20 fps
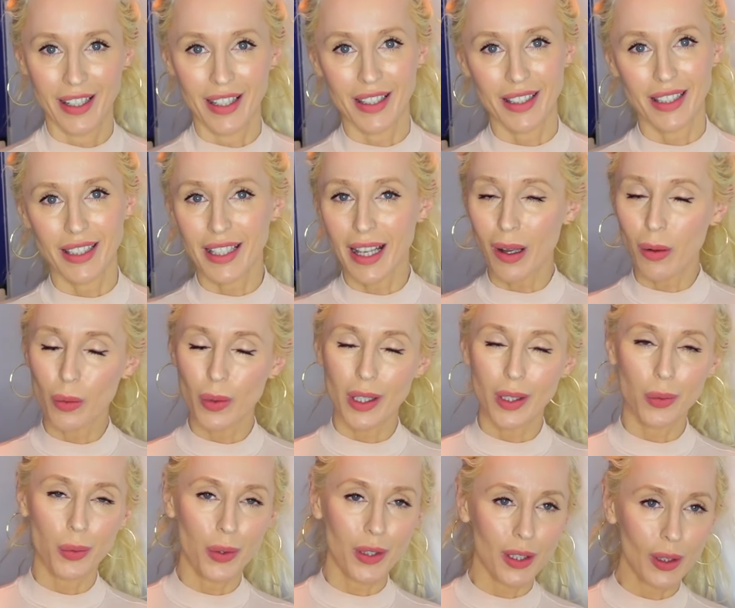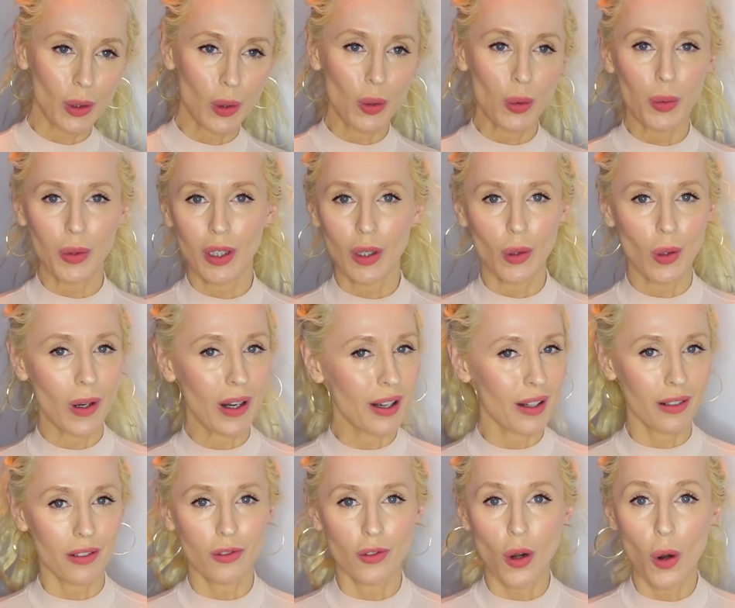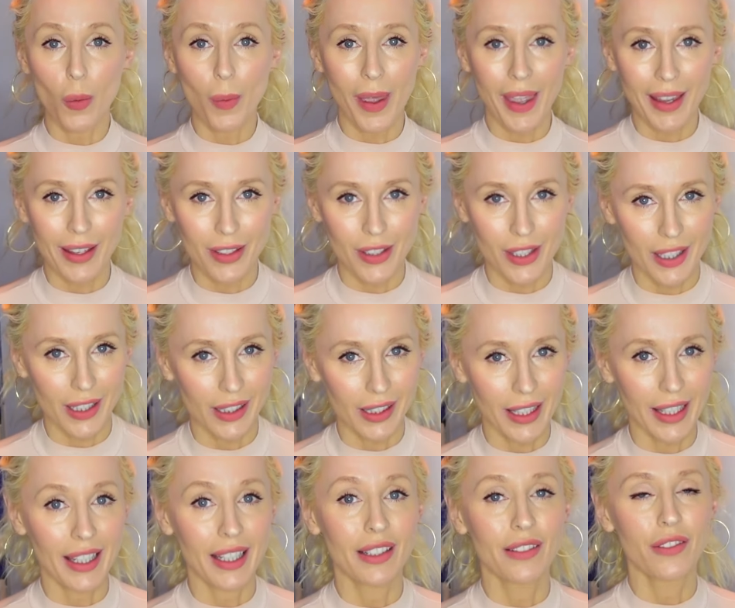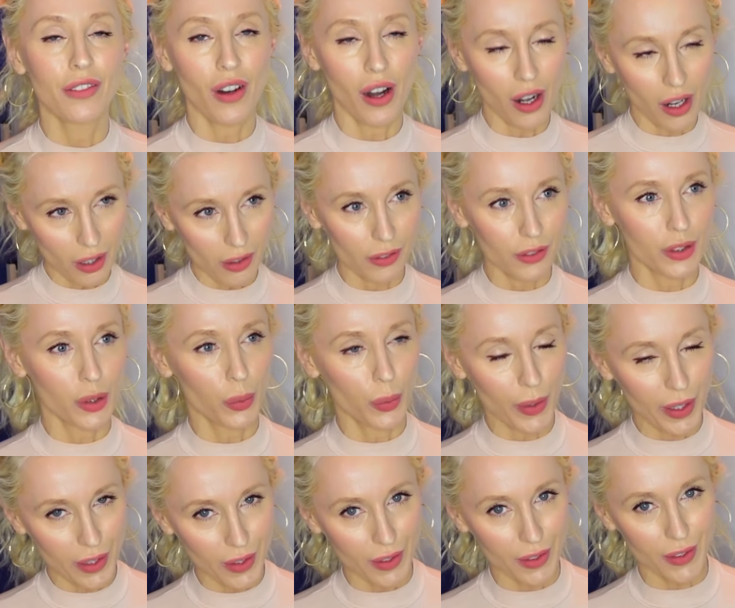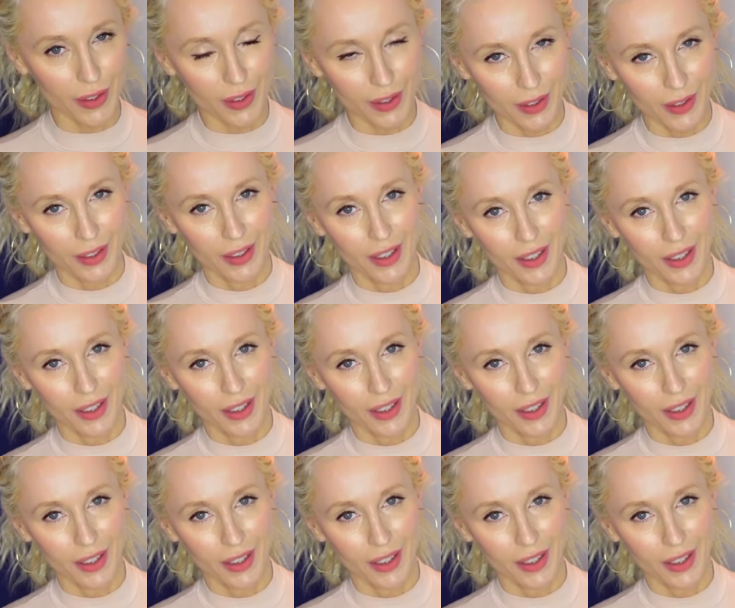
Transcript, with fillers: someone with whom you are romantically involved with,